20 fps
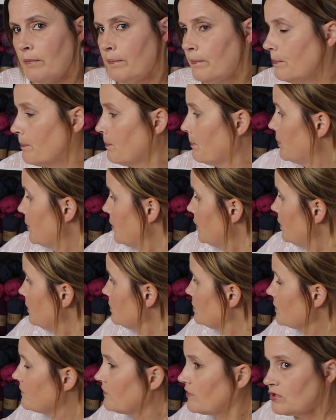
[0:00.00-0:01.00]
a
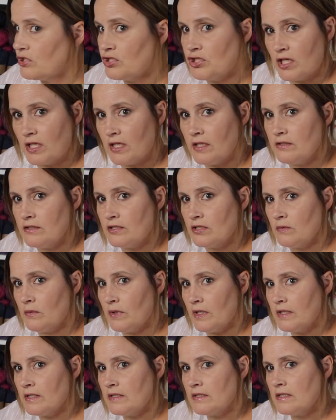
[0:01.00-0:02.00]
beautiful sheen to
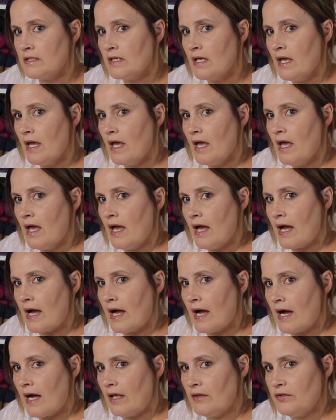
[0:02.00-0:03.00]
it,
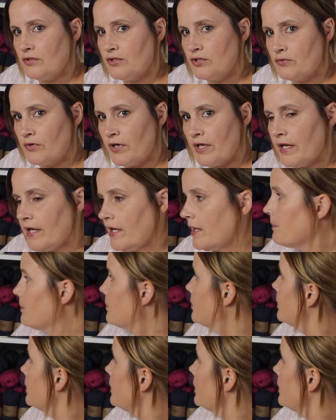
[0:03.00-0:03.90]
and the drape